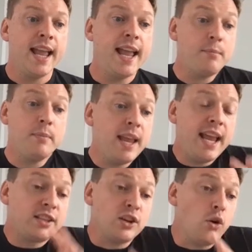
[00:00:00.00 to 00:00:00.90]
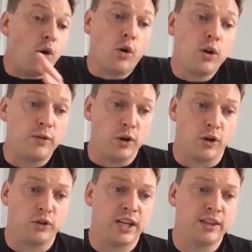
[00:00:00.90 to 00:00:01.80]
It isn't all of your
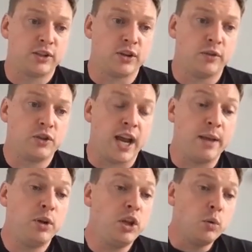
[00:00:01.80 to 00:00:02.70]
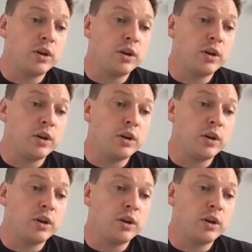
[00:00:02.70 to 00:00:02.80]
logic that's off-chain, but you